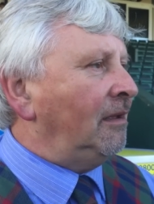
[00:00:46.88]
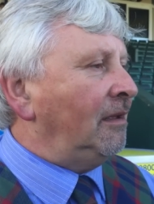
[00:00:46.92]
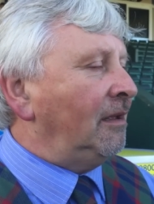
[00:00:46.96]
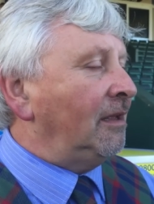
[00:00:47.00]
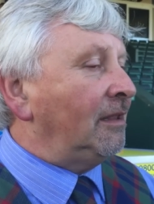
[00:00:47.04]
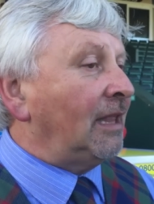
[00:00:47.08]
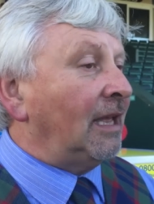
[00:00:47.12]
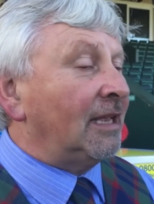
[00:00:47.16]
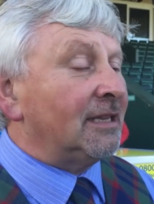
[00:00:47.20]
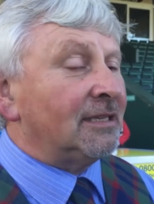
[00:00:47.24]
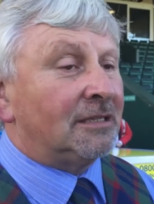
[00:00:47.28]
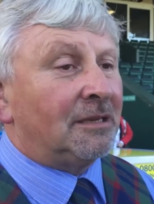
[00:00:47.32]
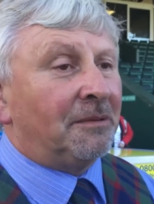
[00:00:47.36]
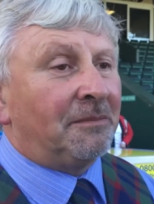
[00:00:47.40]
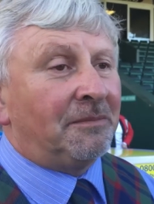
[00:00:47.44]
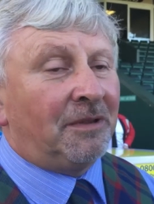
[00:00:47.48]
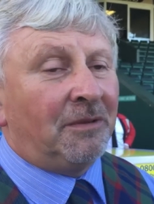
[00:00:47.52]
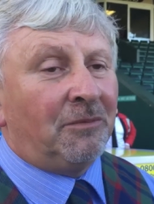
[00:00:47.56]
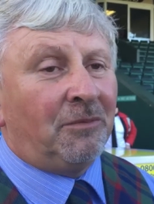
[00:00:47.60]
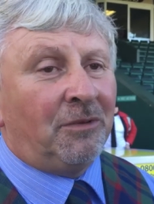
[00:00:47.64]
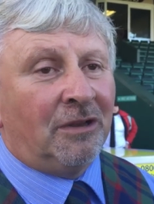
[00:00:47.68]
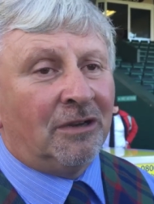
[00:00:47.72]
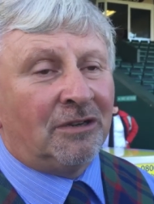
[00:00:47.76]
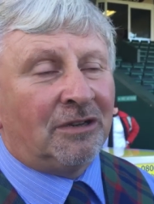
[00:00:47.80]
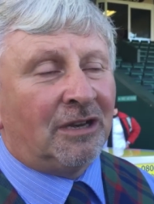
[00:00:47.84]
and that's
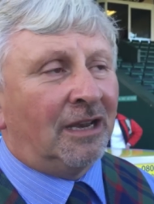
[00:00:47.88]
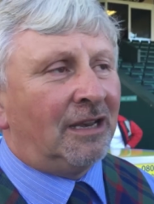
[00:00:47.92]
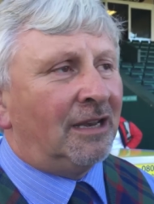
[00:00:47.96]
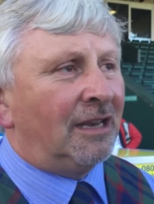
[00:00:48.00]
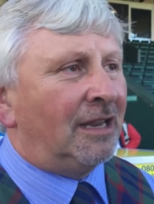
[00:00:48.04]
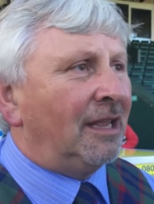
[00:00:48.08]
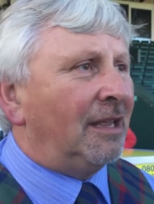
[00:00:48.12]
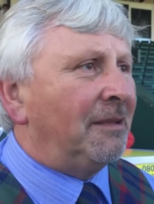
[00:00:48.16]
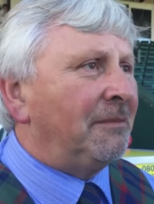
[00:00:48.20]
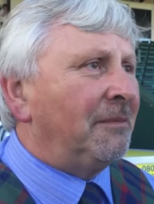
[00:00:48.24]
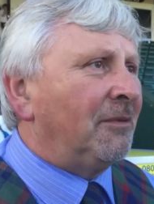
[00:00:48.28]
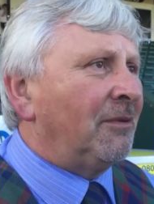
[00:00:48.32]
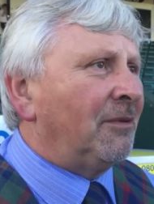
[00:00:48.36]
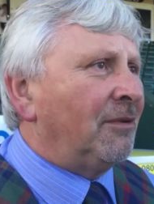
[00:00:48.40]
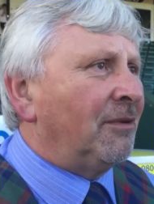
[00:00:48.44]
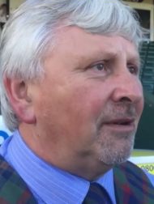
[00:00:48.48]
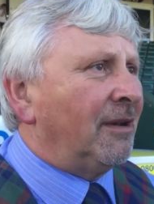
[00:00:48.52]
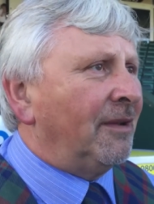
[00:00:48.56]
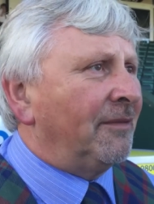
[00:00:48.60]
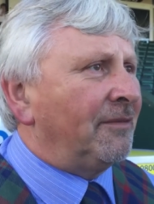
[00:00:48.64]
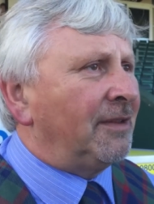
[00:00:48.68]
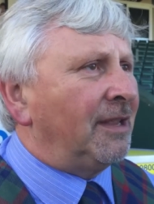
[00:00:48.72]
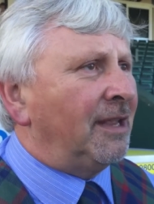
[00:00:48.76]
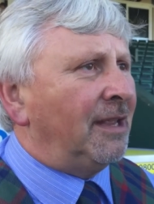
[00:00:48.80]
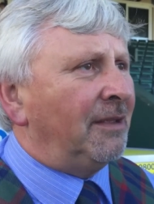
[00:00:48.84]
something we're trying to aim, we're
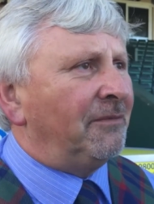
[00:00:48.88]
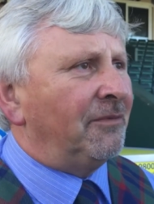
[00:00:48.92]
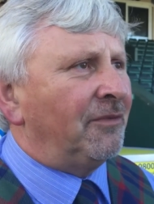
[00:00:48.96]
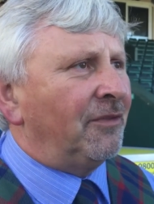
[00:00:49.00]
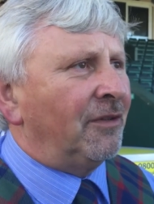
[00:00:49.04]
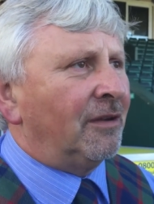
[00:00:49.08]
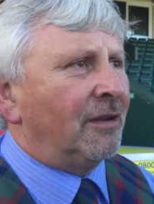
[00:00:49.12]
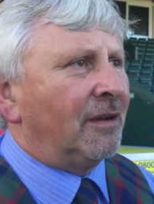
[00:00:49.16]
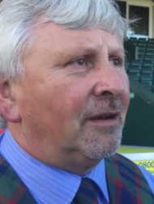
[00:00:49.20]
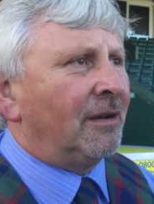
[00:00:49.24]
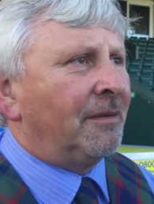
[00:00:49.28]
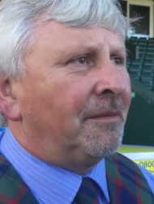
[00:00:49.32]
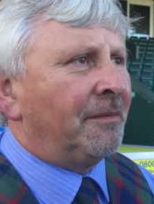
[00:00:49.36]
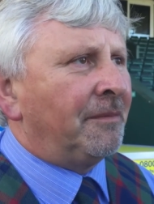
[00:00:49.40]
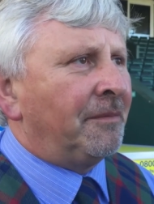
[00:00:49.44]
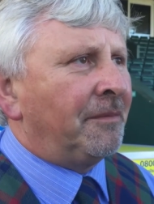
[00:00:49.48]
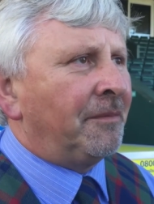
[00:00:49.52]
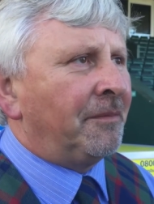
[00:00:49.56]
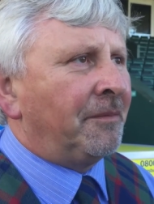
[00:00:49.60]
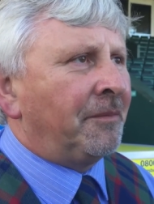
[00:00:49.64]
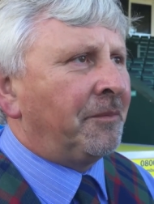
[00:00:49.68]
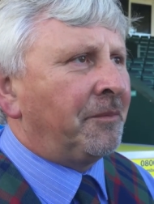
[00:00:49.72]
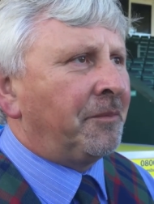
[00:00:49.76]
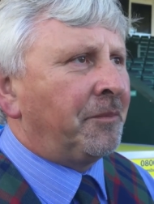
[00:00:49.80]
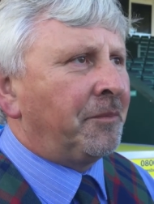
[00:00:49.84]
have to aim for.
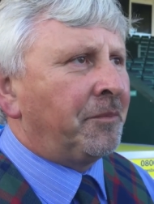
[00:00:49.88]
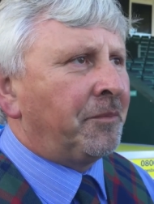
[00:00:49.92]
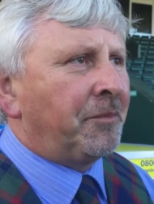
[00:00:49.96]
On